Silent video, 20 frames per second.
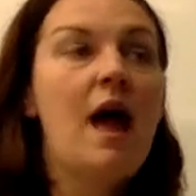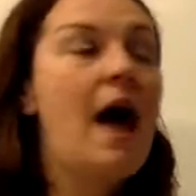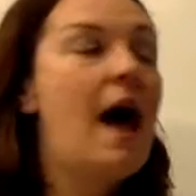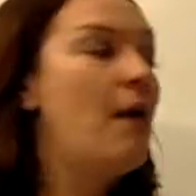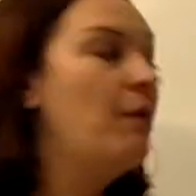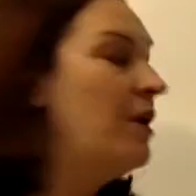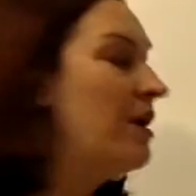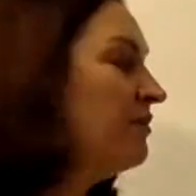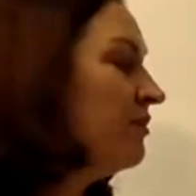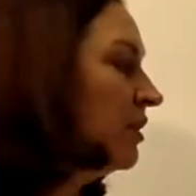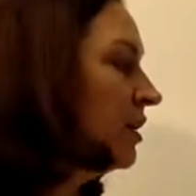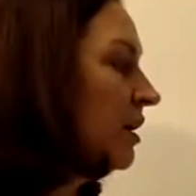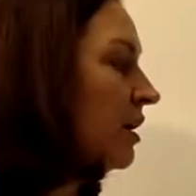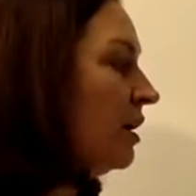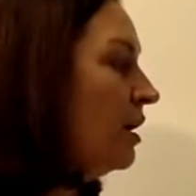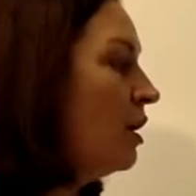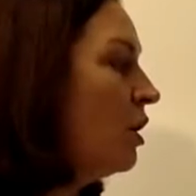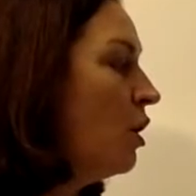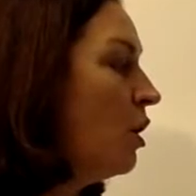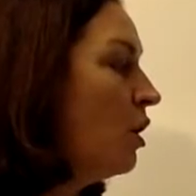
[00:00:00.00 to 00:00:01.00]
However,
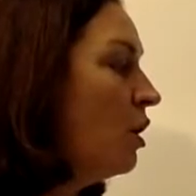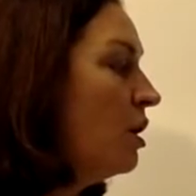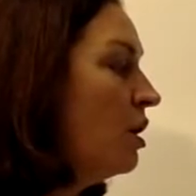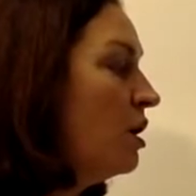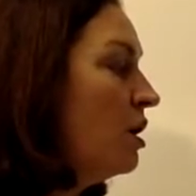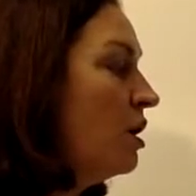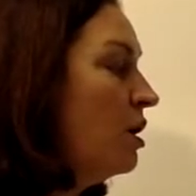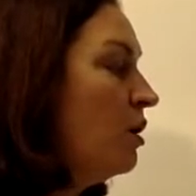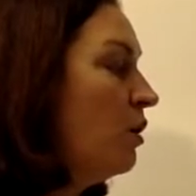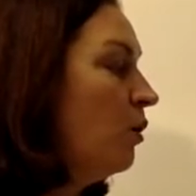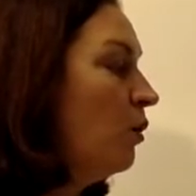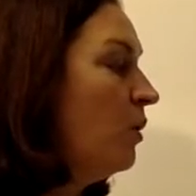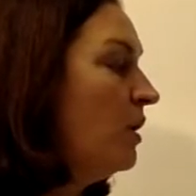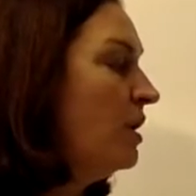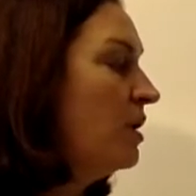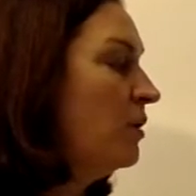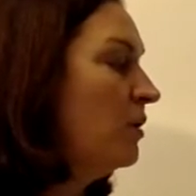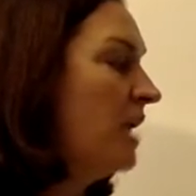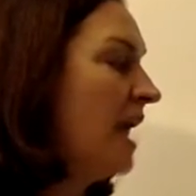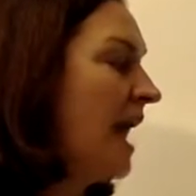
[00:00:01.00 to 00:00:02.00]
we
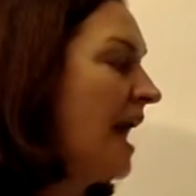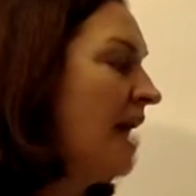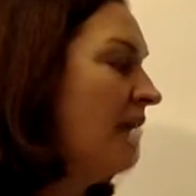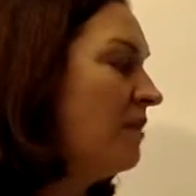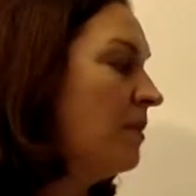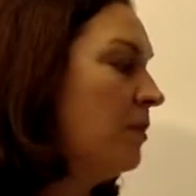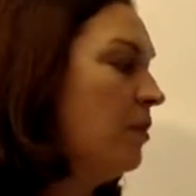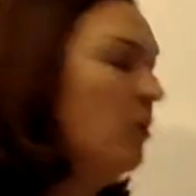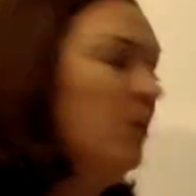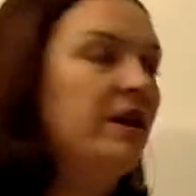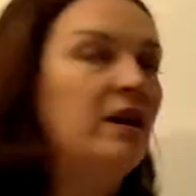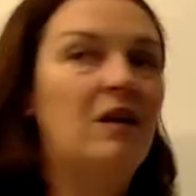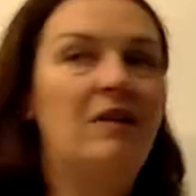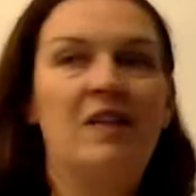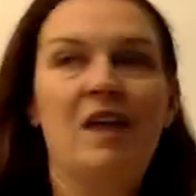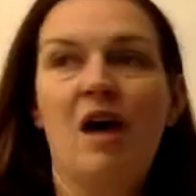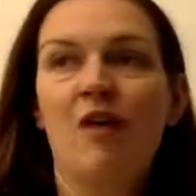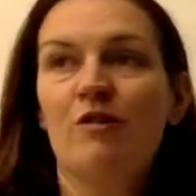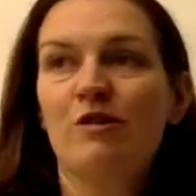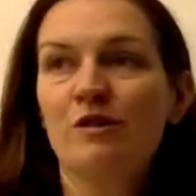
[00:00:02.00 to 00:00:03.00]
don't have a point on
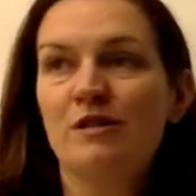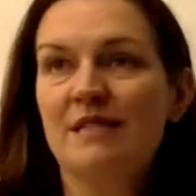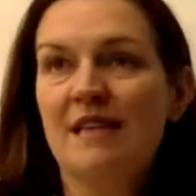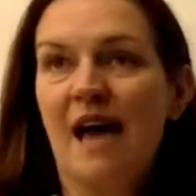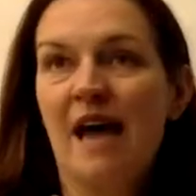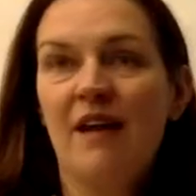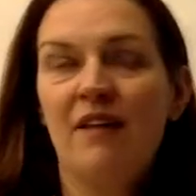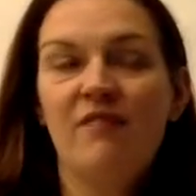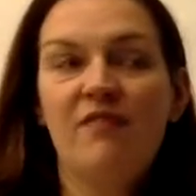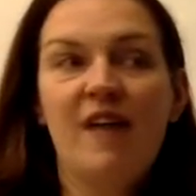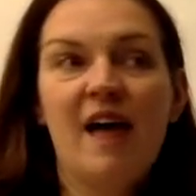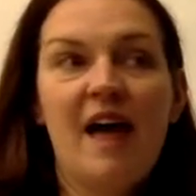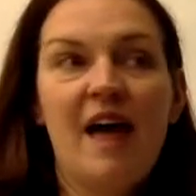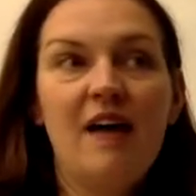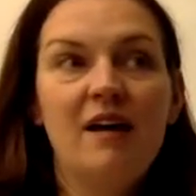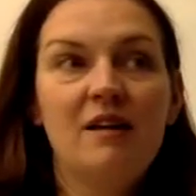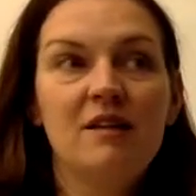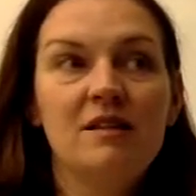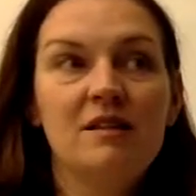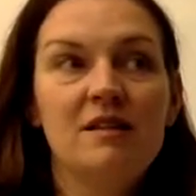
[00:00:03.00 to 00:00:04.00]
the other side of that
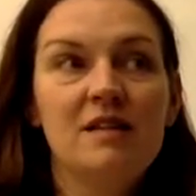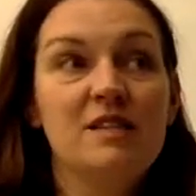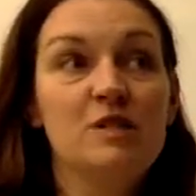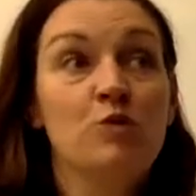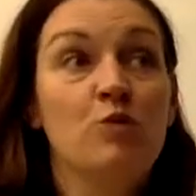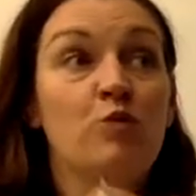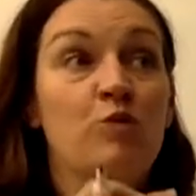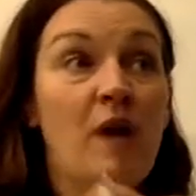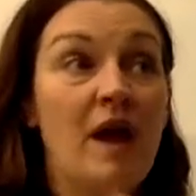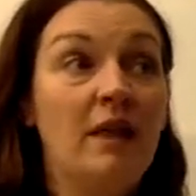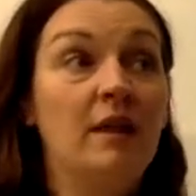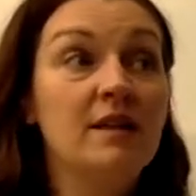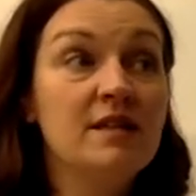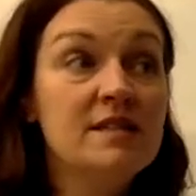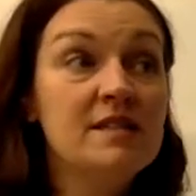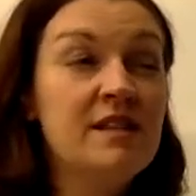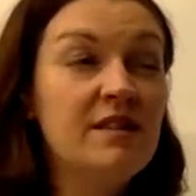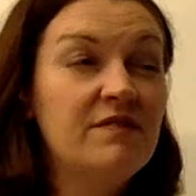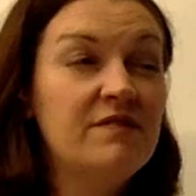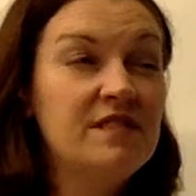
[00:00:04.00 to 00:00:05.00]
that's
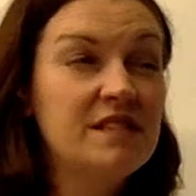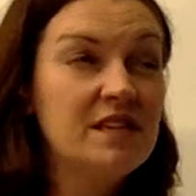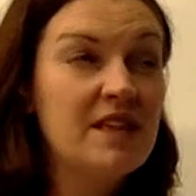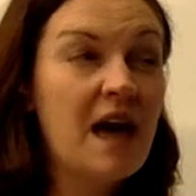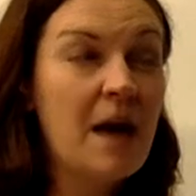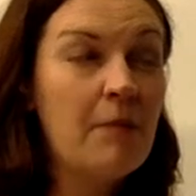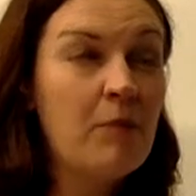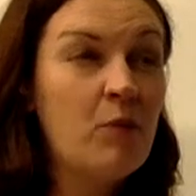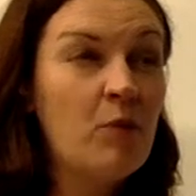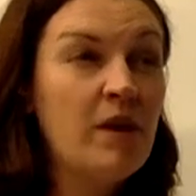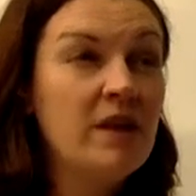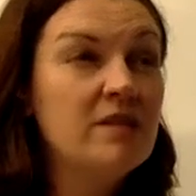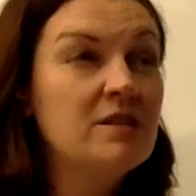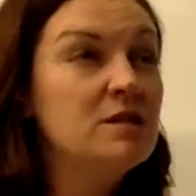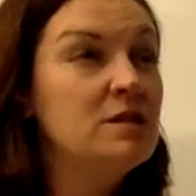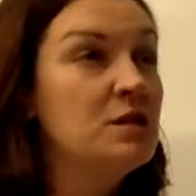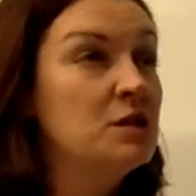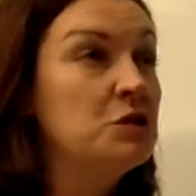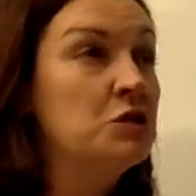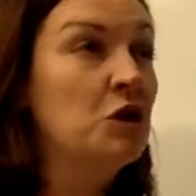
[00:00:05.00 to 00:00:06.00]
relative to that point to
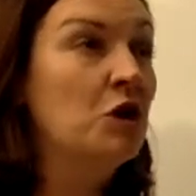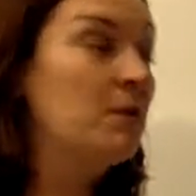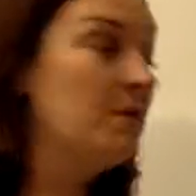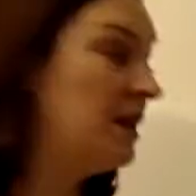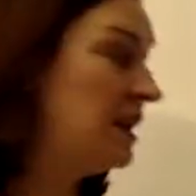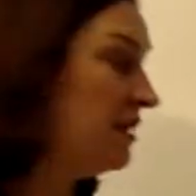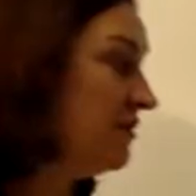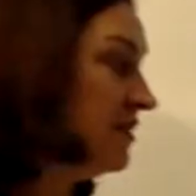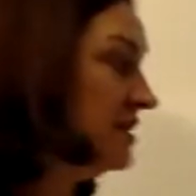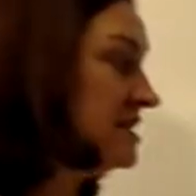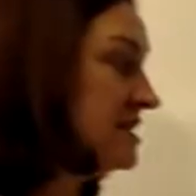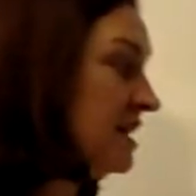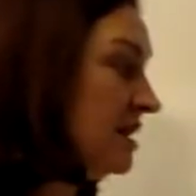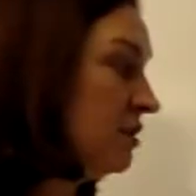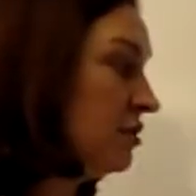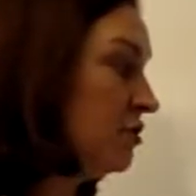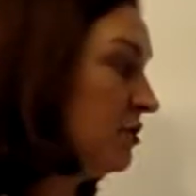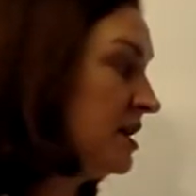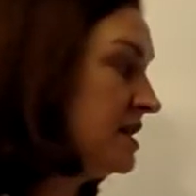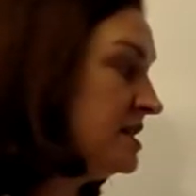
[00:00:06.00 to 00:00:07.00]
determine if it's
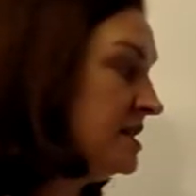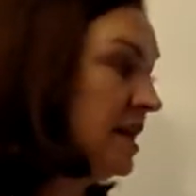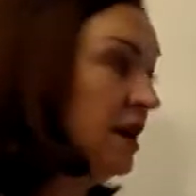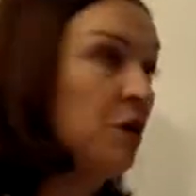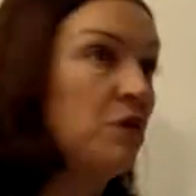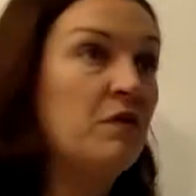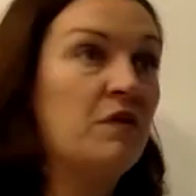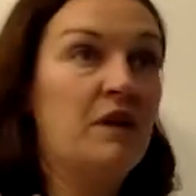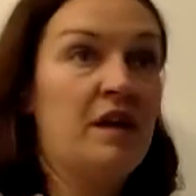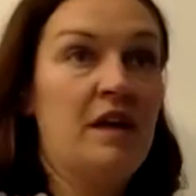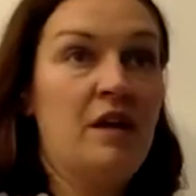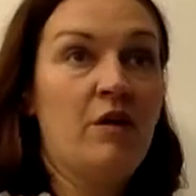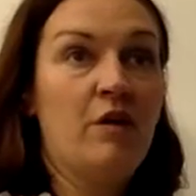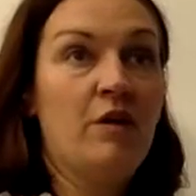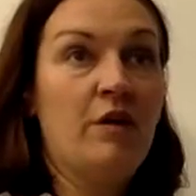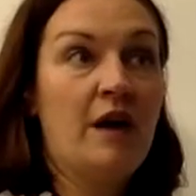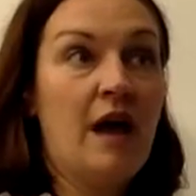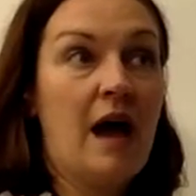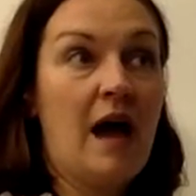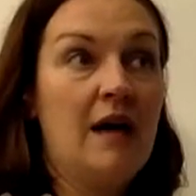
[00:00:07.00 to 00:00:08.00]
increasing over here
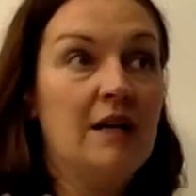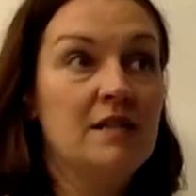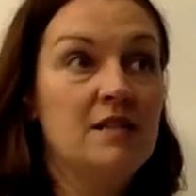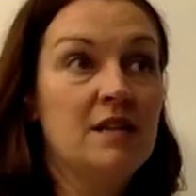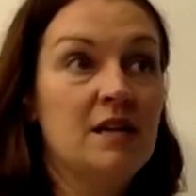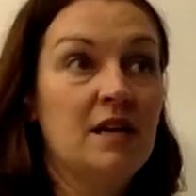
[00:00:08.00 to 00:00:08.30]
or not.